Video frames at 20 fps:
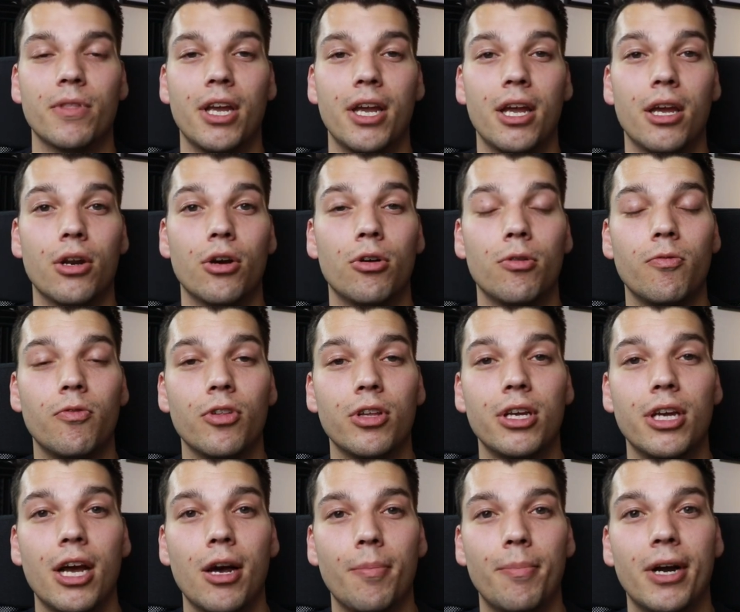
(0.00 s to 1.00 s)
and
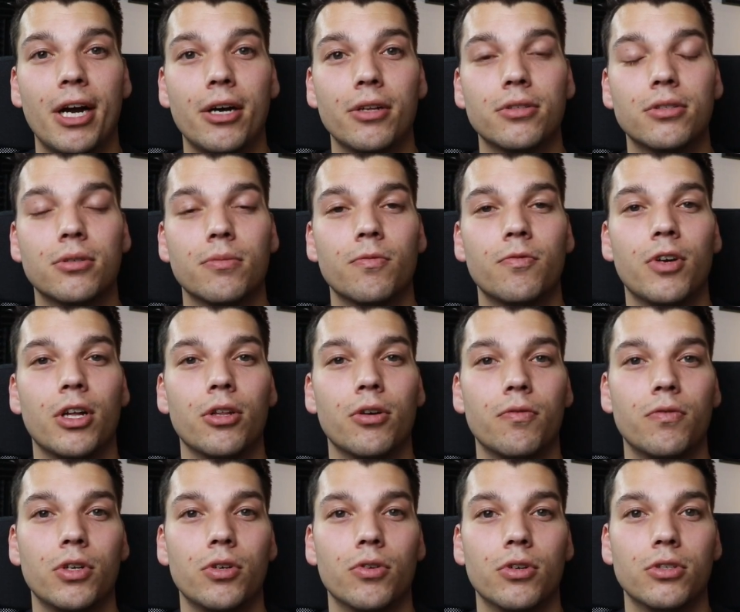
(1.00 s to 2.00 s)
hopefully help out some fellow
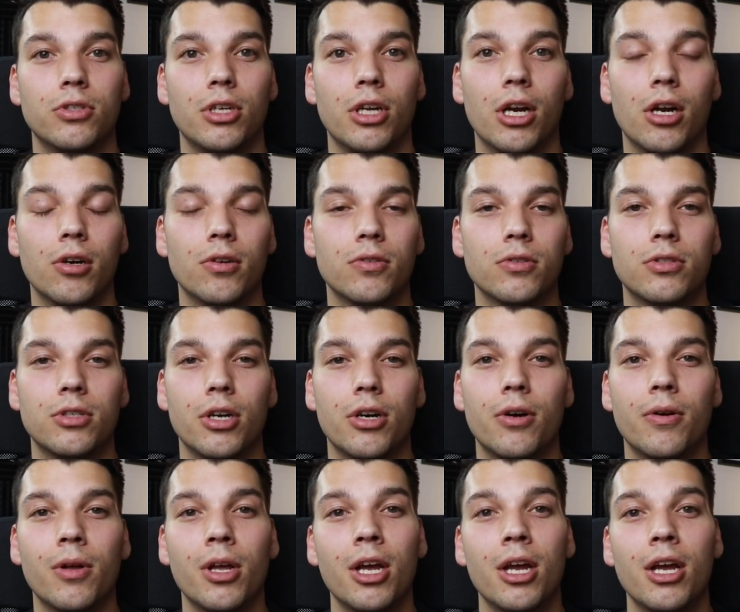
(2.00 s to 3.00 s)
viewers here.
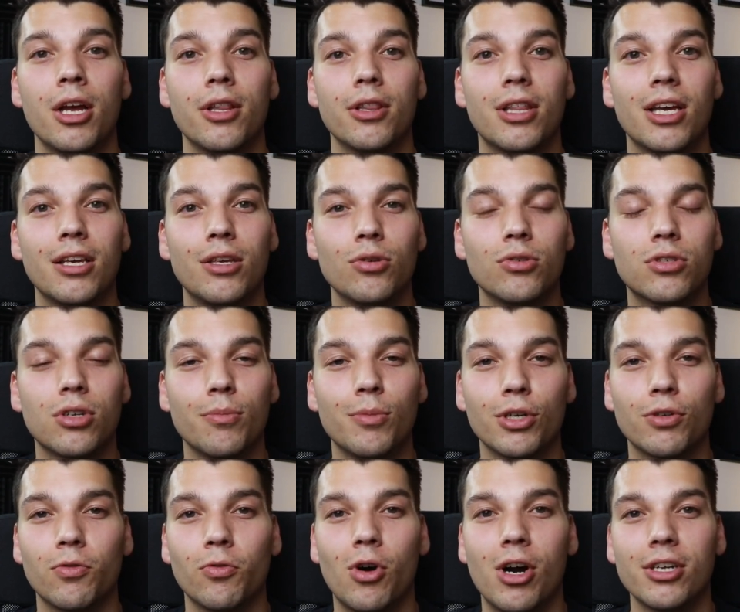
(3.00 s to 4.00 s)
So thank you so
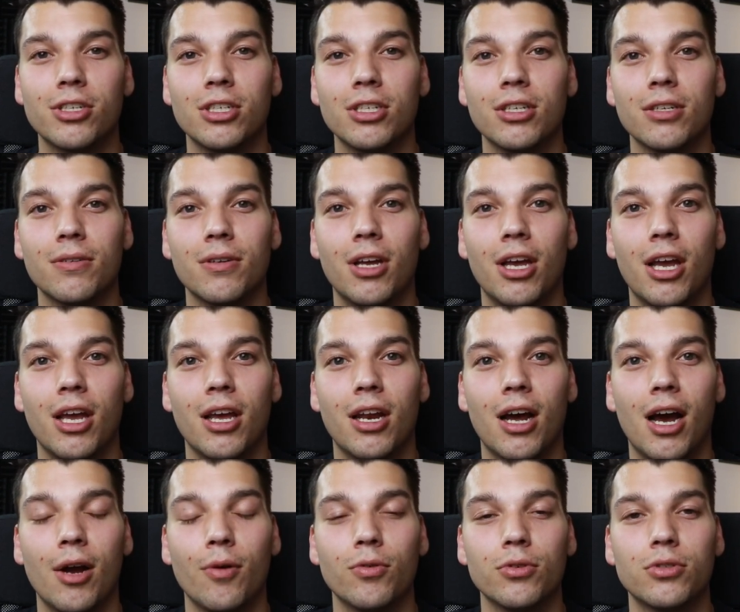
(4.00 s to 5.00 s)
much for watching and
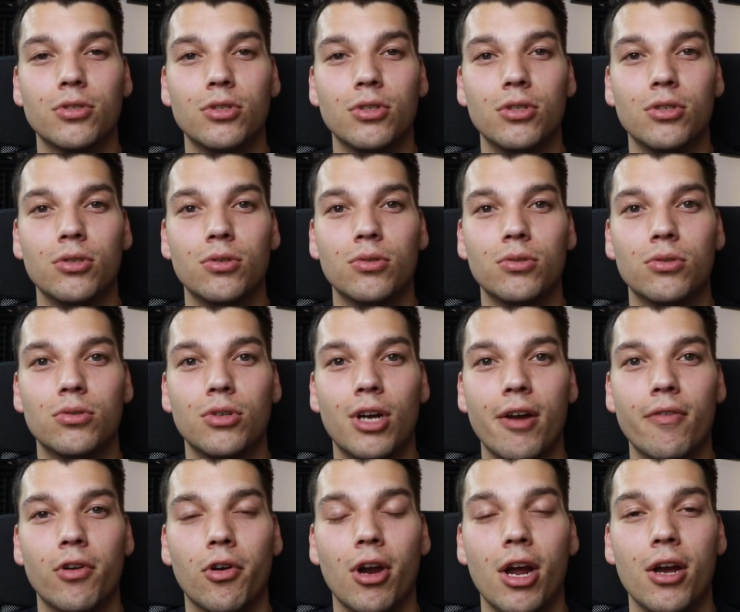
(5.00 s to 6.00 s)
I will see you
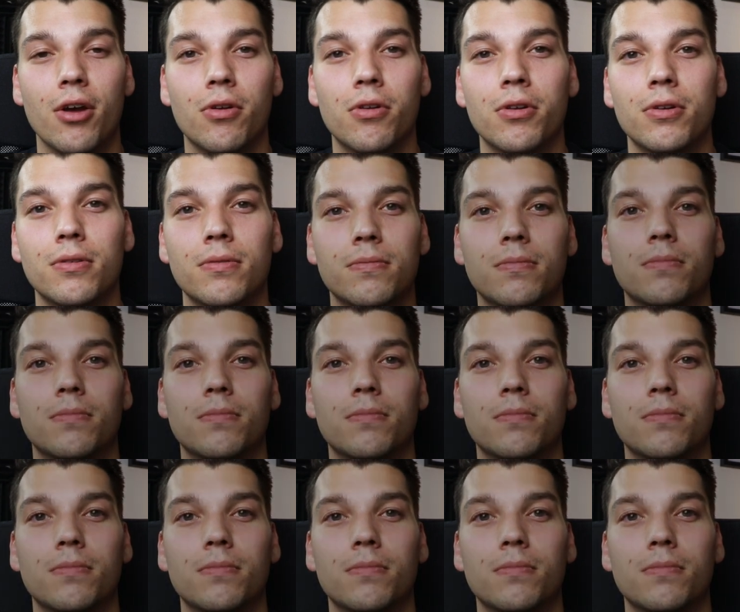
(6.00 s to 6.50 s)
driving around.